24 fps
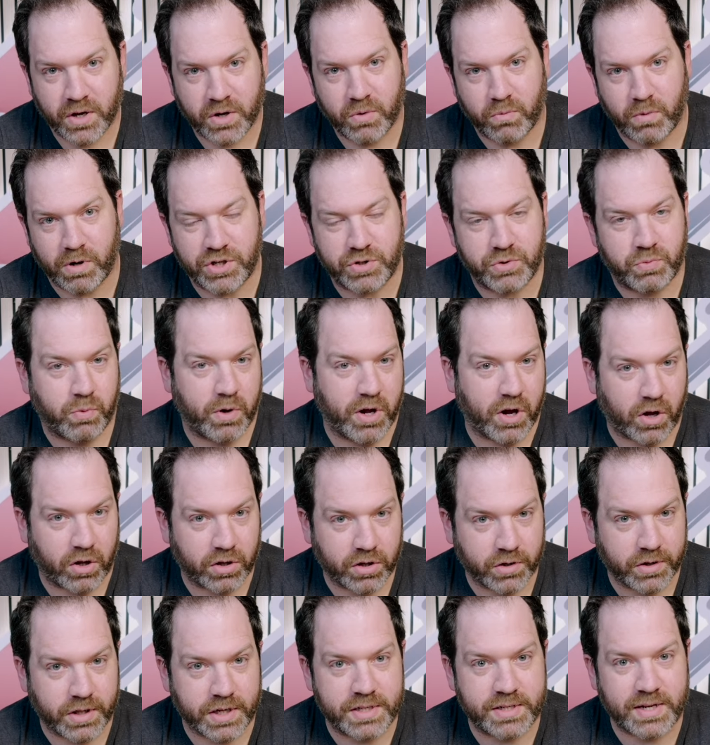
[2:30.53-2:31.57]
which we all
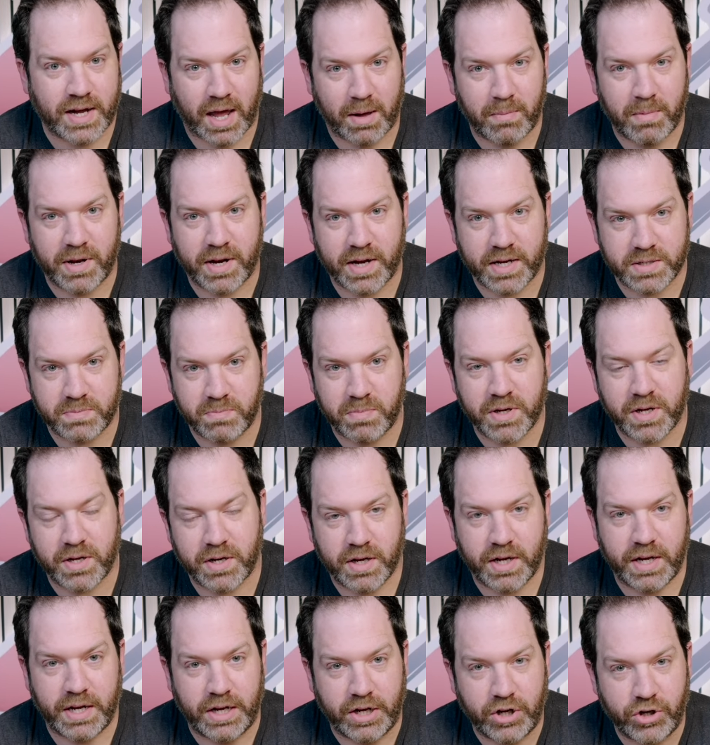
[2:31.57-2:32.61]
know that timing has been
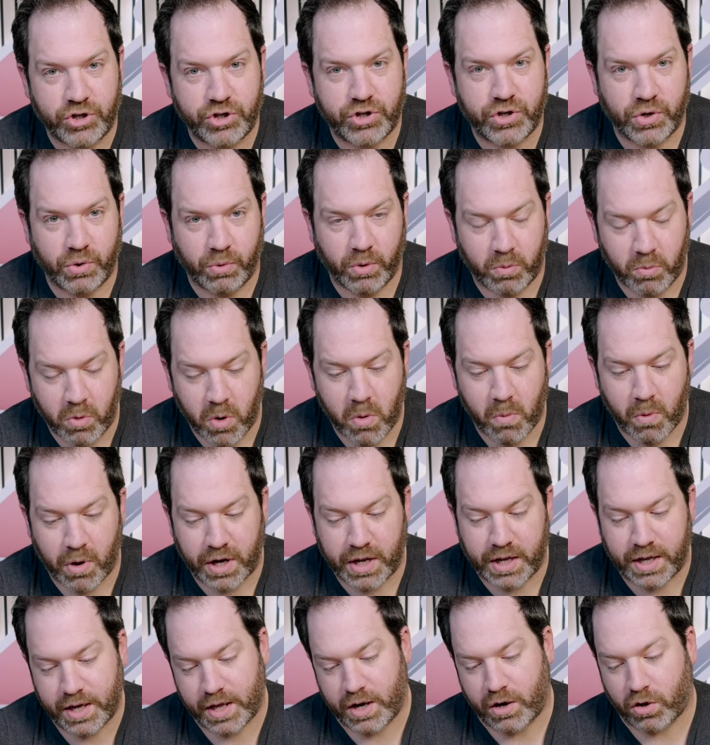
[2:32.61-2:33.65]
an issue, and we want to
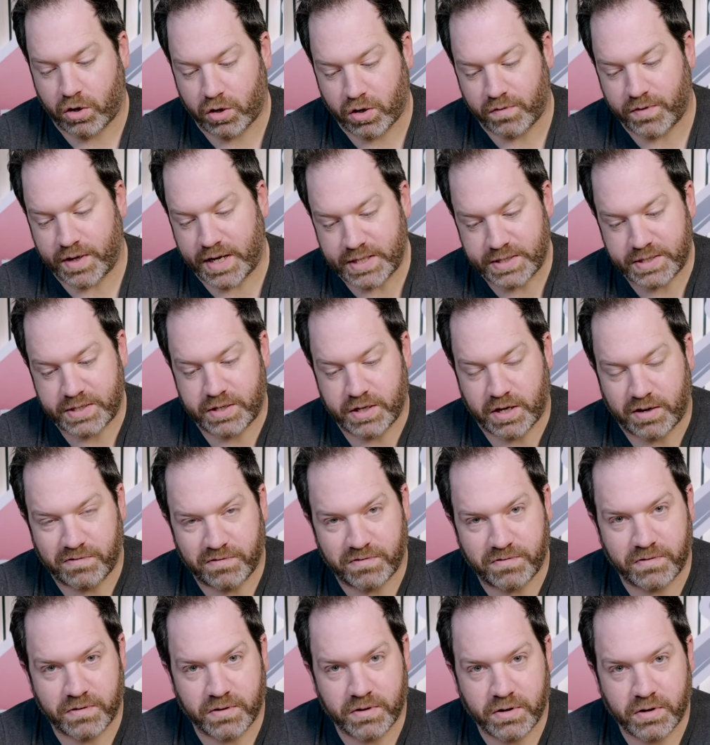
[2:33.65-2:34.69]
get all of that
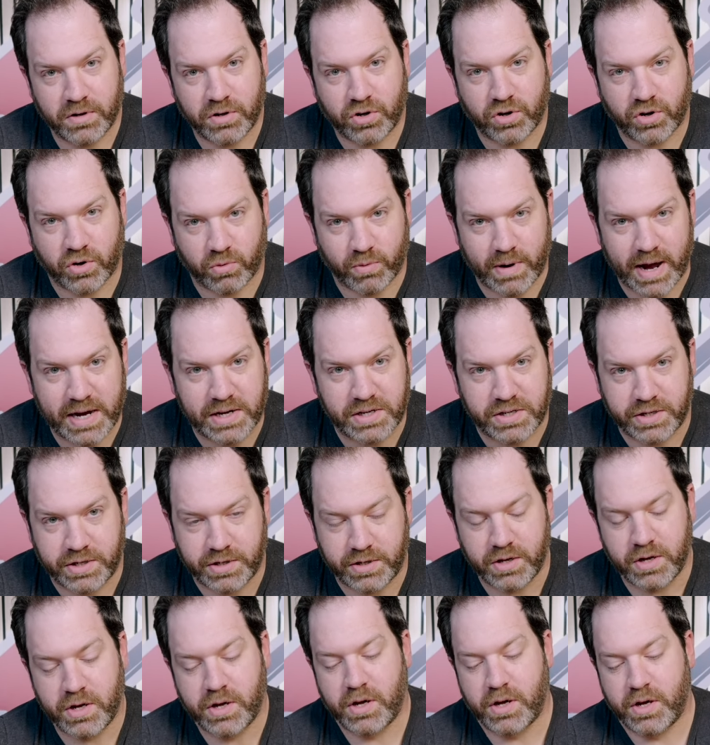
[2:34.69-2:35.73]
stuff corrected.
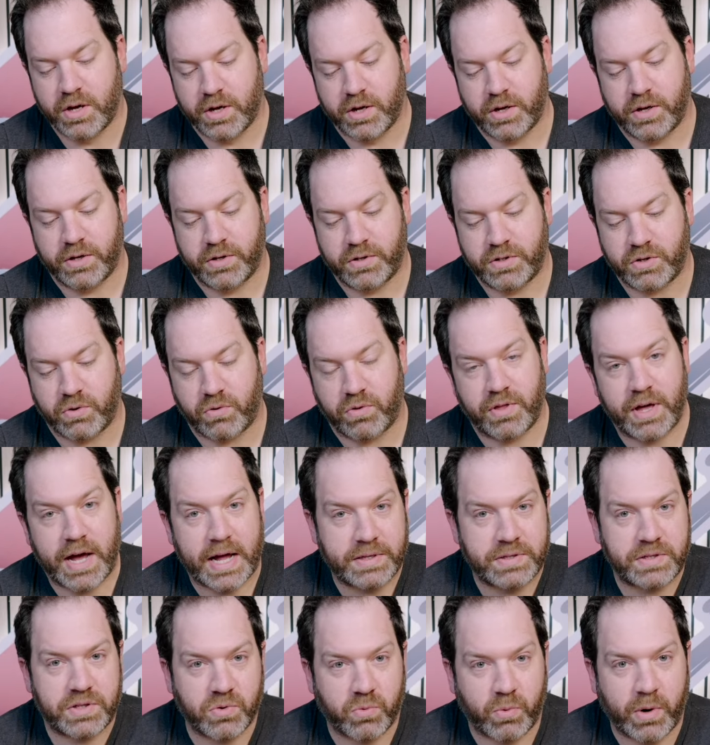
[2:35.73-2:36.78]
So
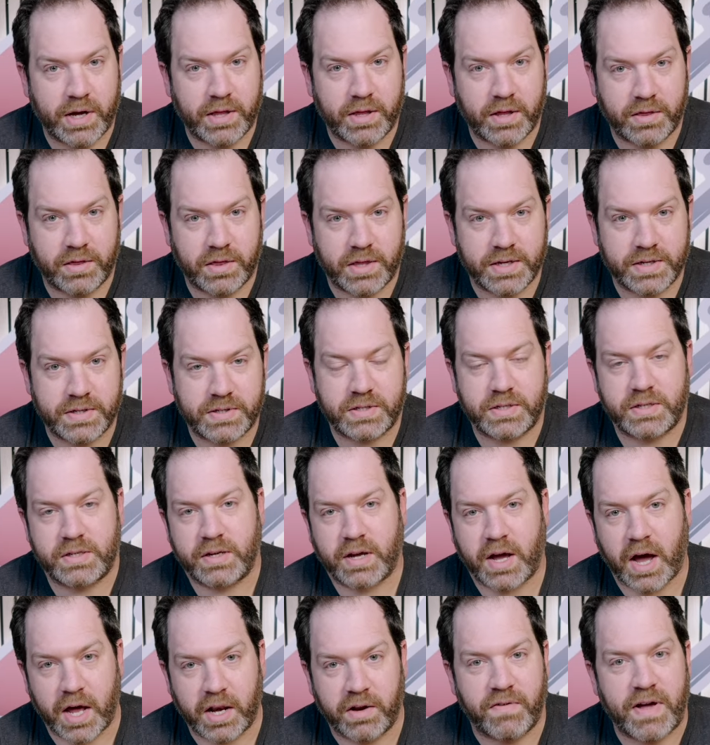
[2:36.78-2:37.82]
that's the way that this
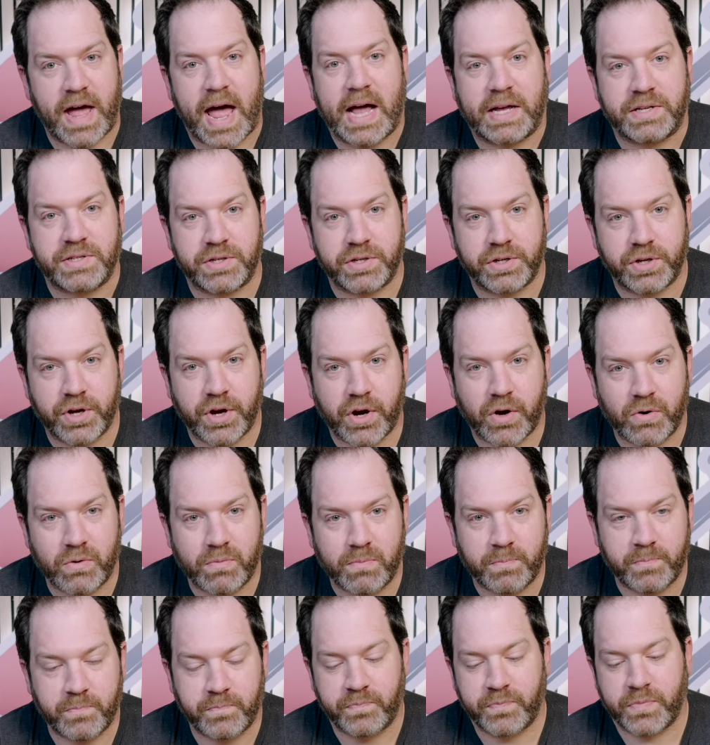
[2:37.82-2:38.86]
kind of has to go.
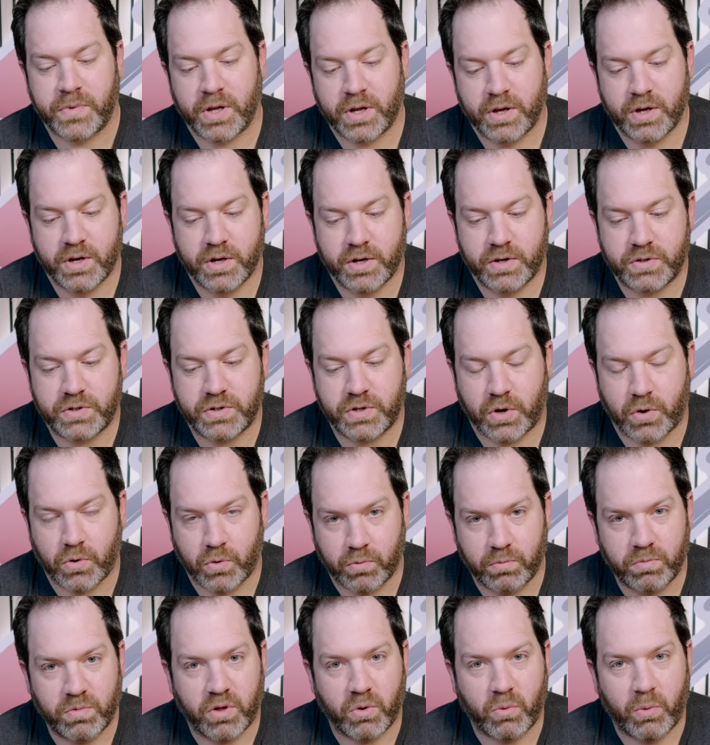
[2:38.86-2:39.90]

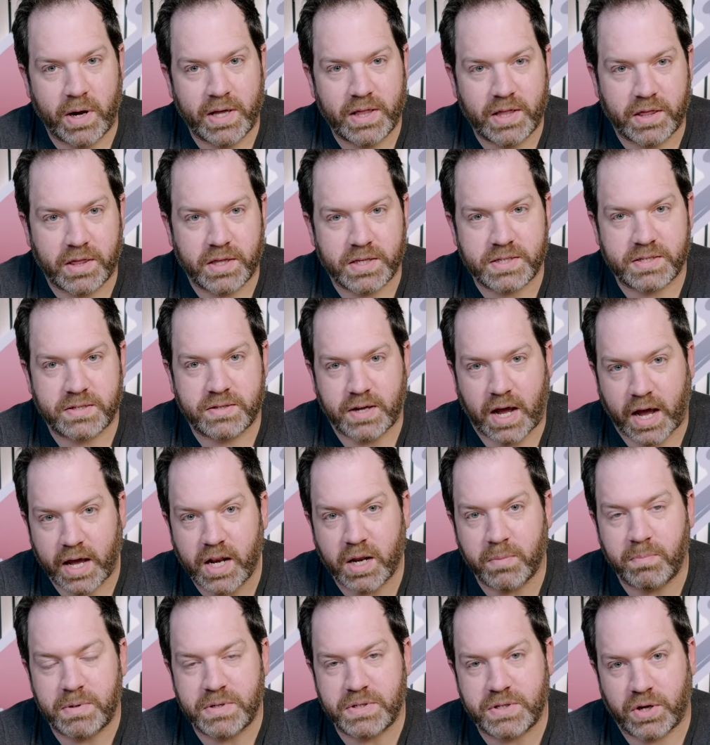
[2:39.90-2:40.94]
So the way that the sign
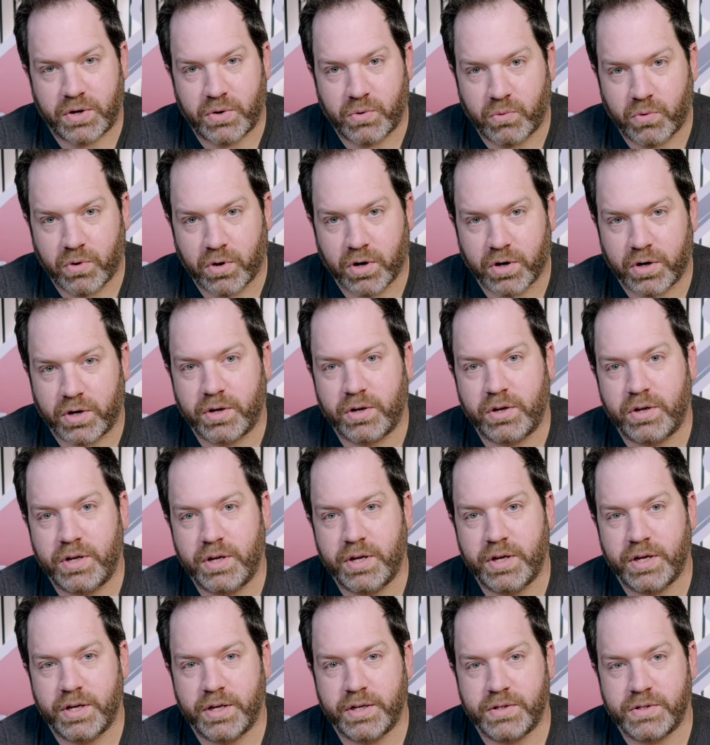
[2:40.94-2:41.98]
up is going to work
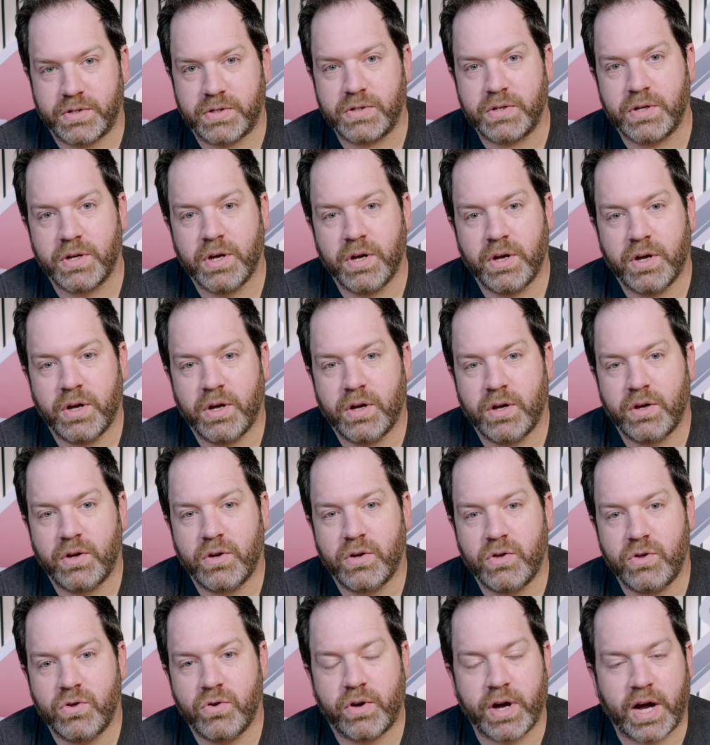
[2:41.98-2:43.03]
is
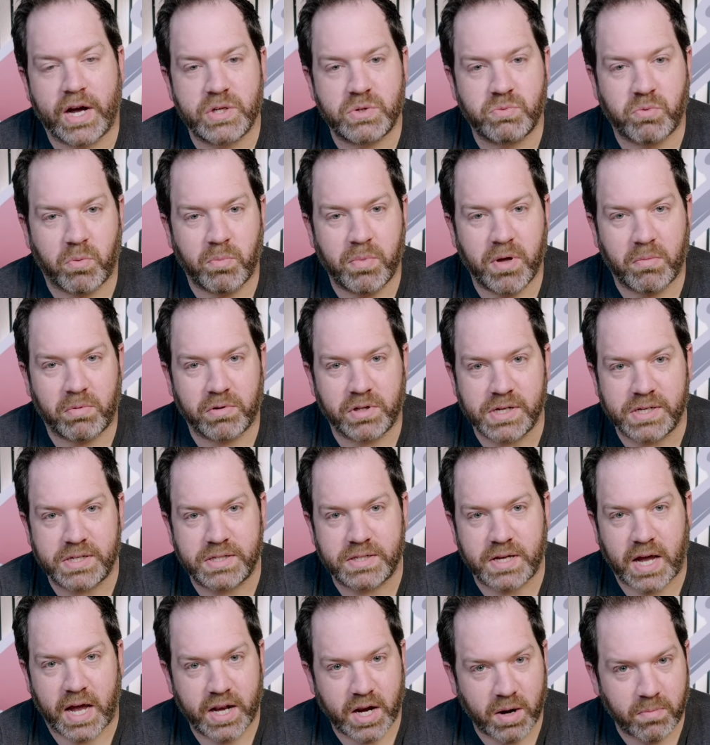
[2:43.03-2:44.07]
you guys will be able to
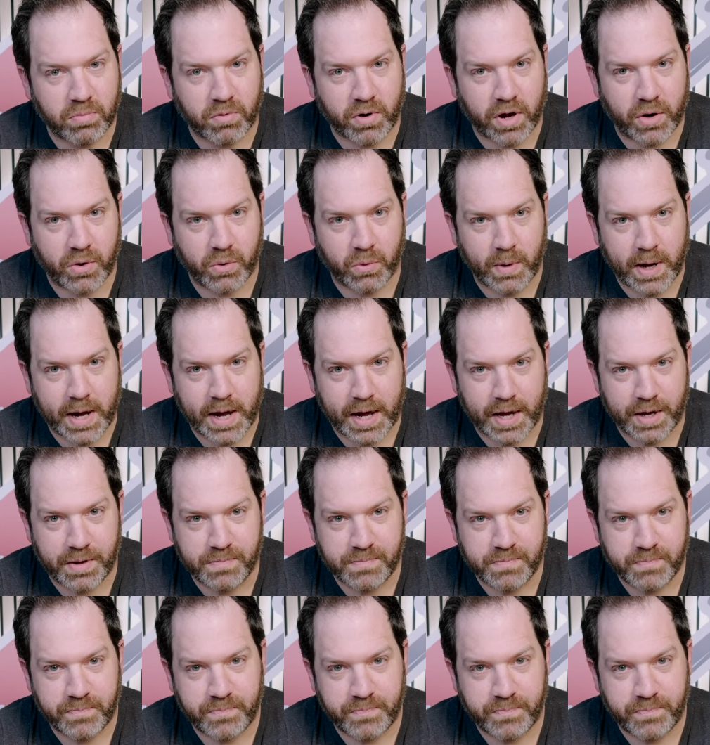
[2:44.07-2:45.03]
sign up right away,